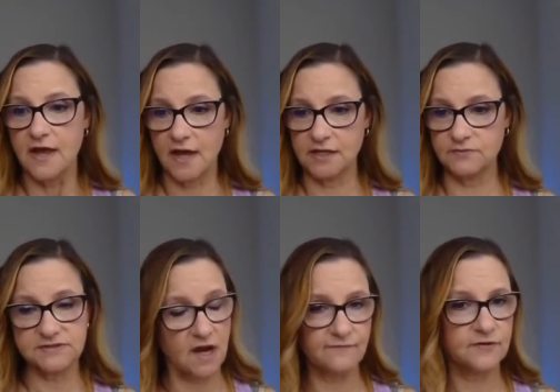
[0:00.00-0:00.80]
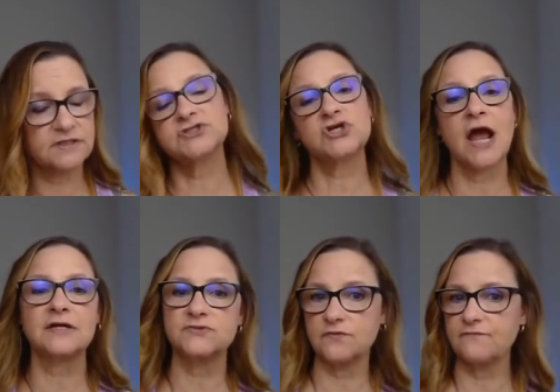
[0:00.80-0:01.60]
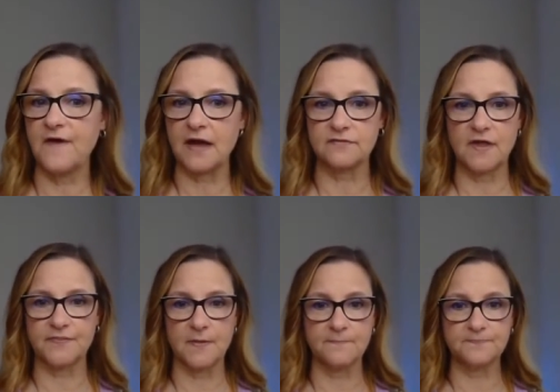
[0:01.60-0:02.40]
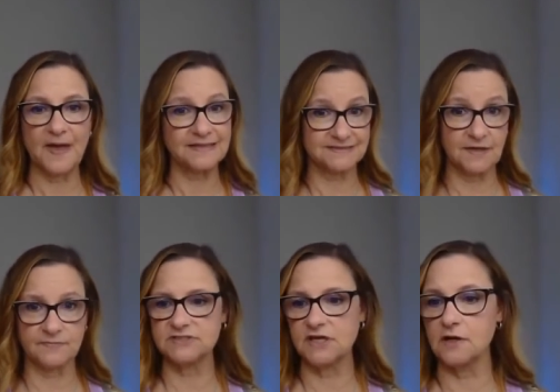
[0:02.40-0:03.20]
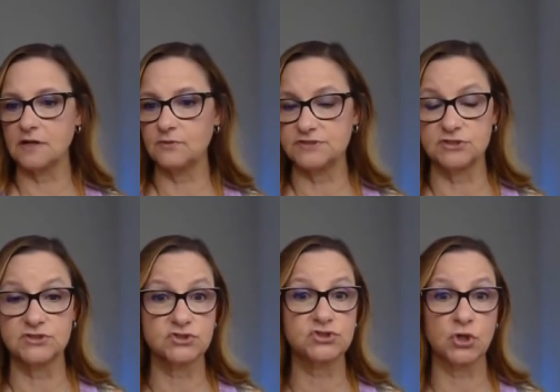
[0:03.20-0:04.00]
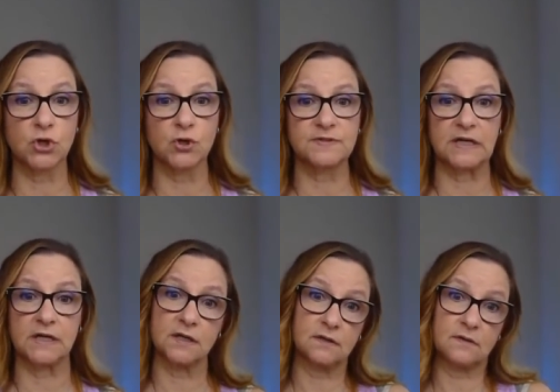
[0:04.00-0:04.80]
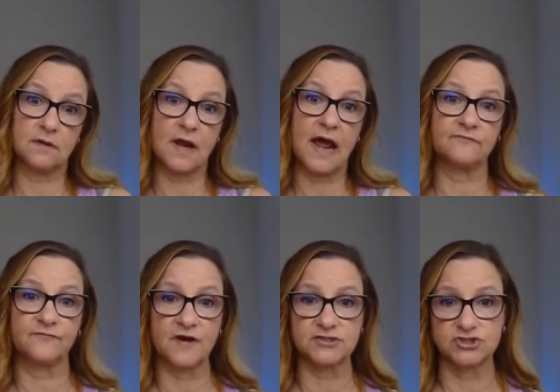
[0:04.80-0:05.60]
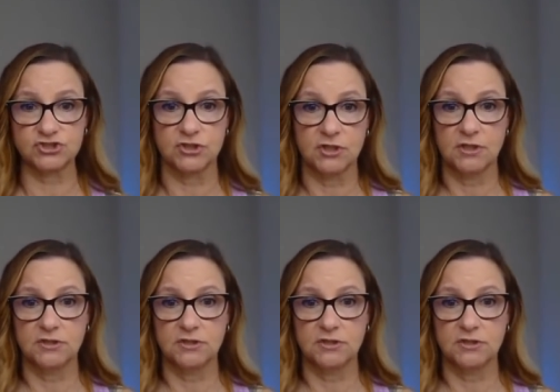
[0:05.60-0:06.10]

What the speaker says: and he was covering his tracks for the fact that the pet cemetery was disturbed and had fresh